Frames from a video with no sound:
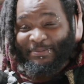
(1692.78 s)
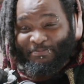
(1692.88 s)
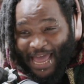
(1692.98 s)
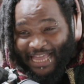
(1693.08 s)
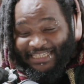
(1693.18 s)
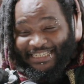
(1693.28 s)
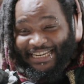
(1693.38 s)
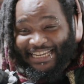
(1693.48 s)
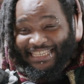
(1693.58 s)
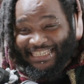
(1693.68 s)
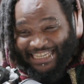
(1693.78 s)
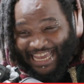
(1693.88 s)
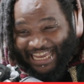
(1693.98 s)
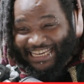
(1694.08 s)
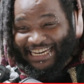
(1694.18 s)
batshit
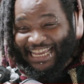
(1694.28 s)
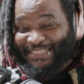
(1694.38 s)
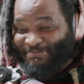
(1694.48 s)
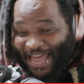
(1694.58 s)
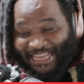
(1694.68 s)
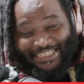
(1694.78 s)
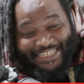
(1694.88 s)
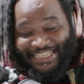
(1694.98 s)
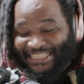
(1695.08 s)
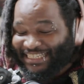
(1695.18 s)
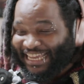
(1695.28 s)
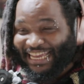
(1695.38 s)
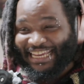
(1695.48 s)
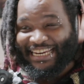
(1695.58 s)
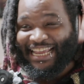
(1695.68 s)
insane. It's batshit
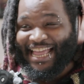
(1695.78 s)
insane.